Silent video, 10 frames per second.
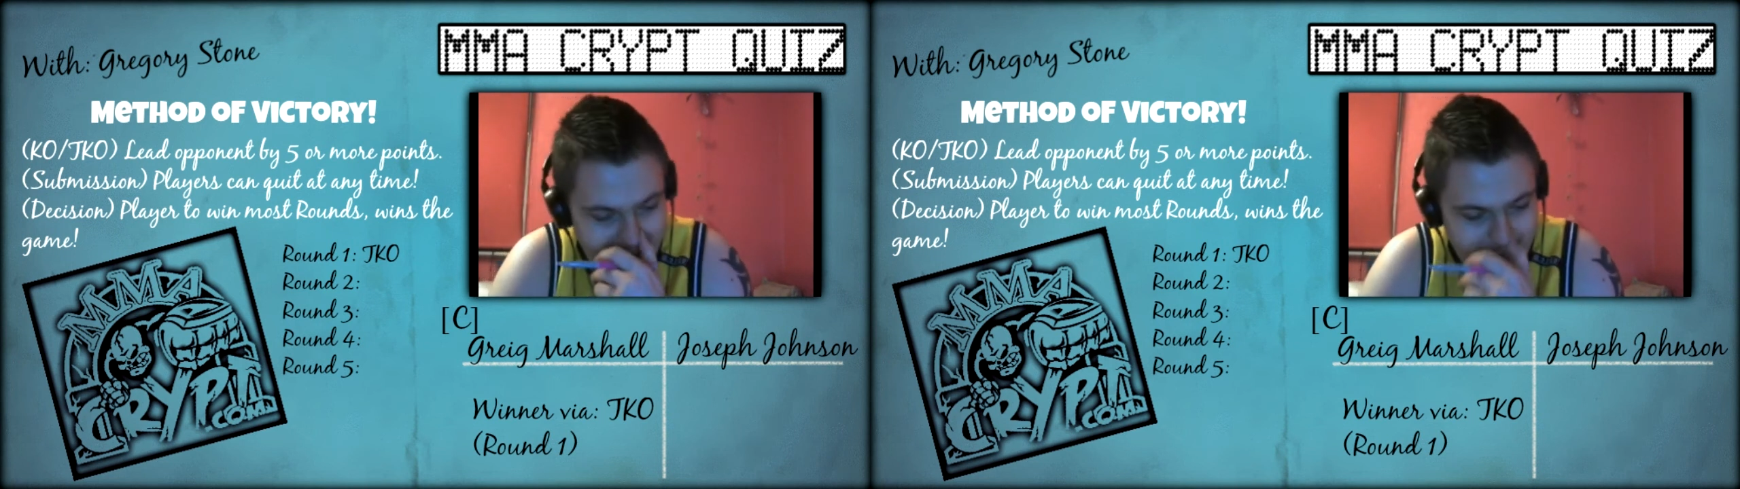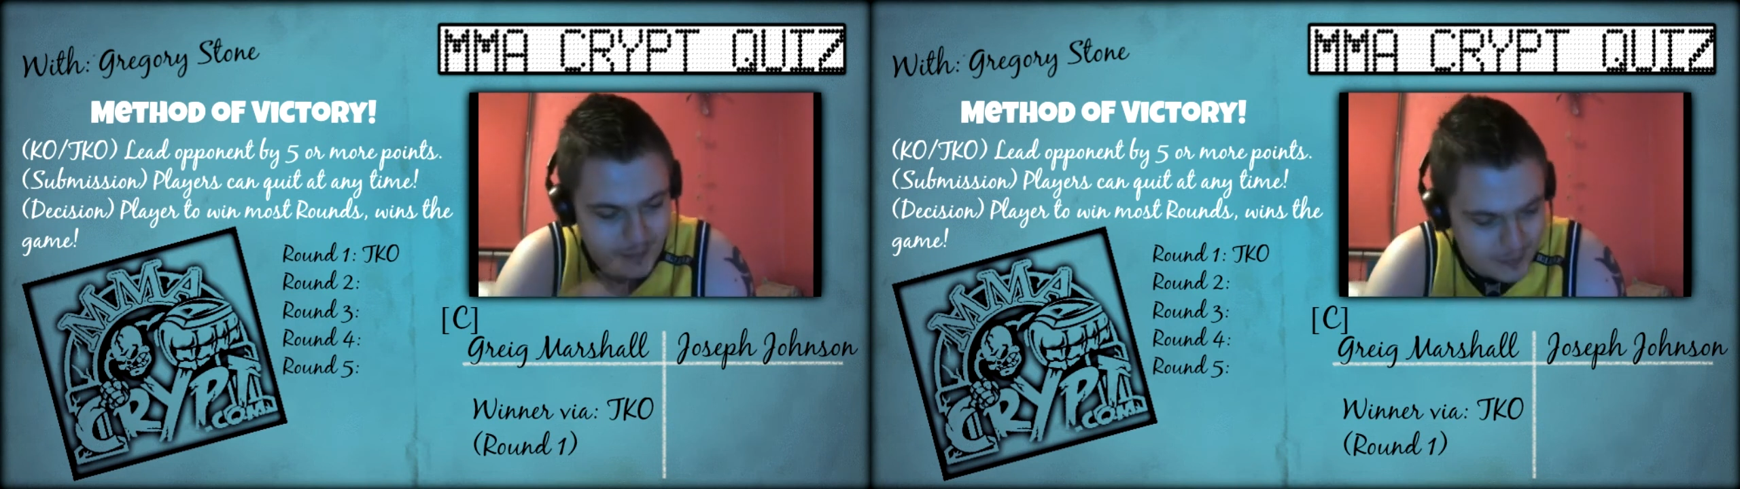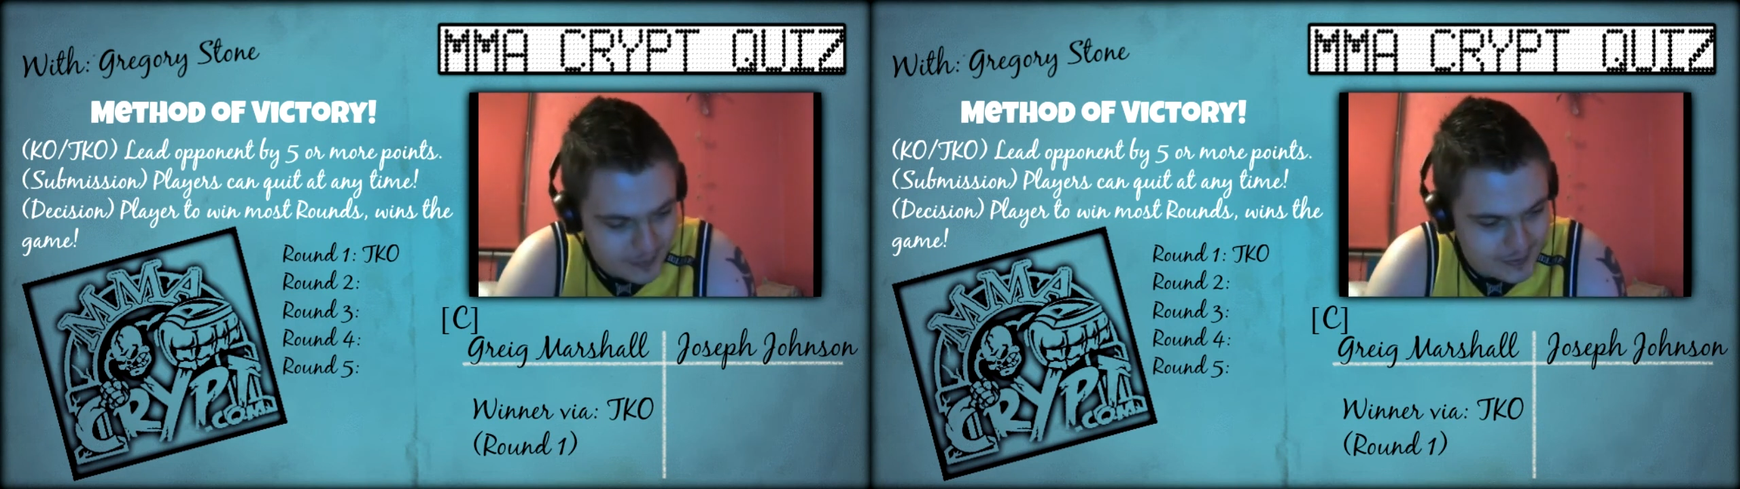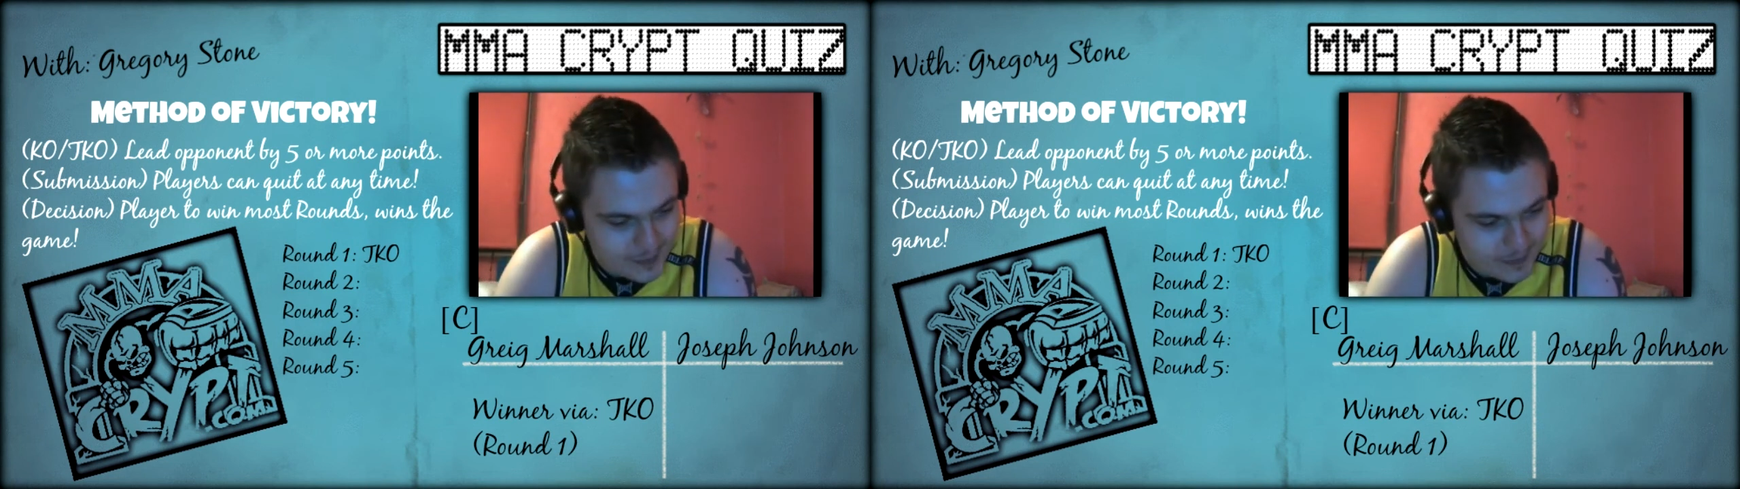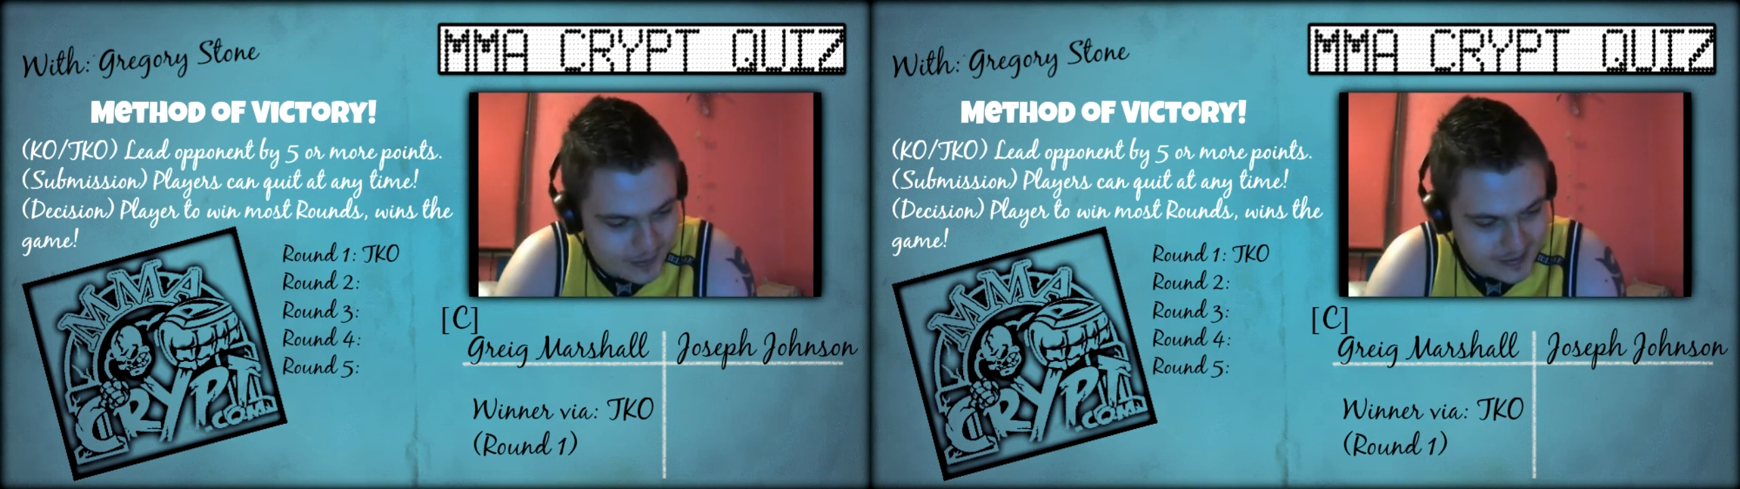This would have been worth
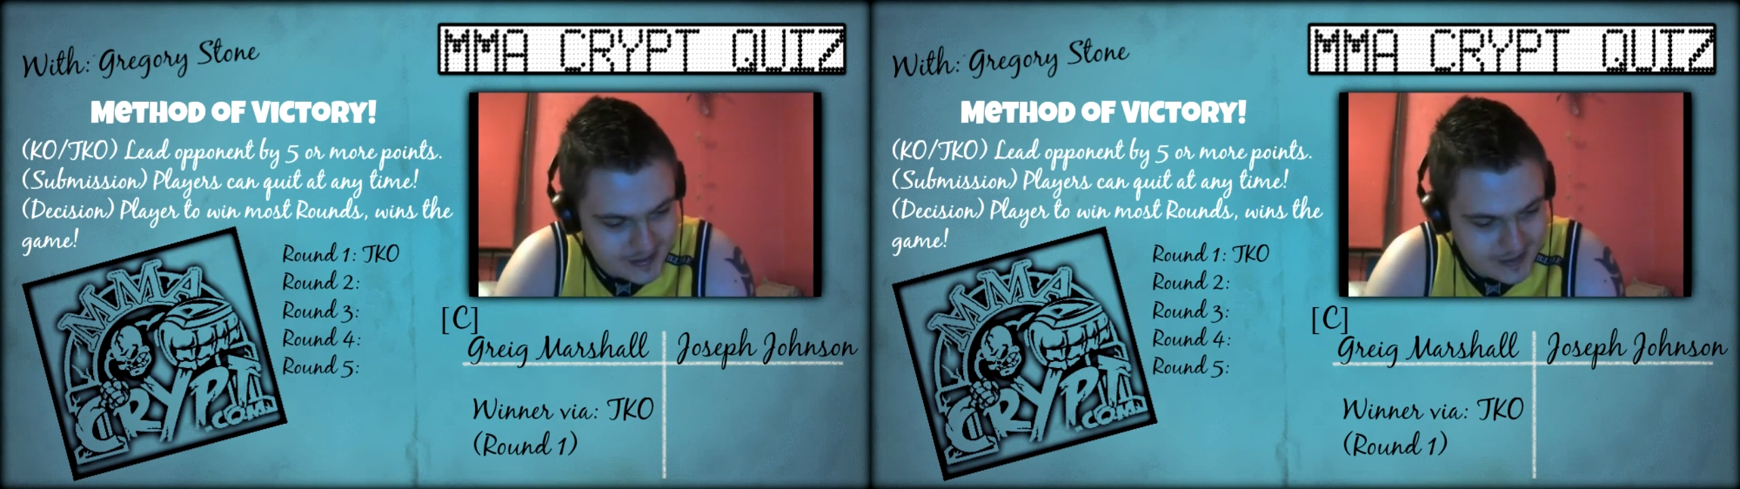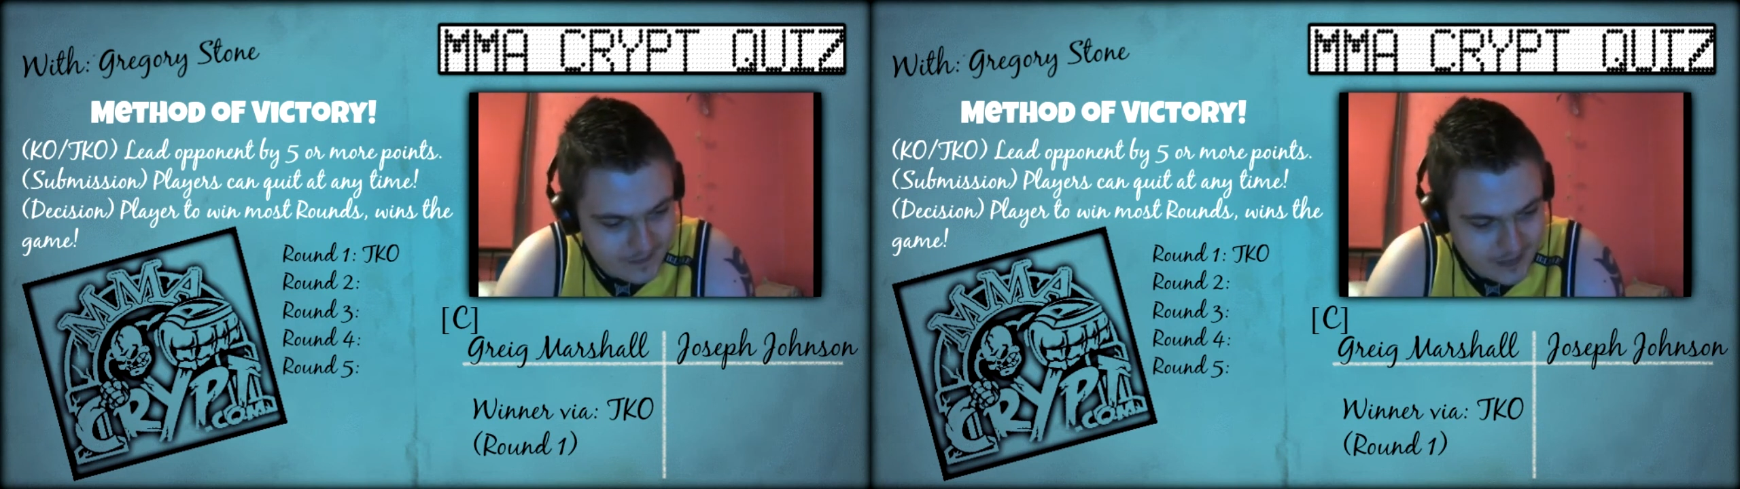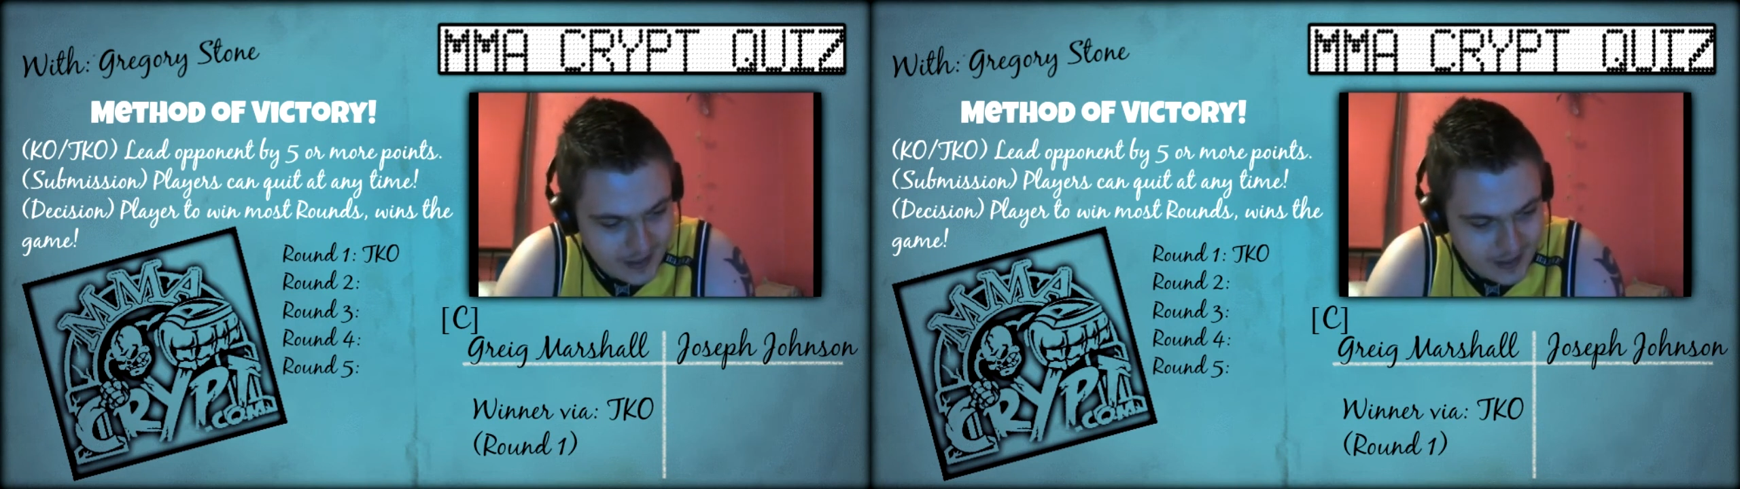2 points.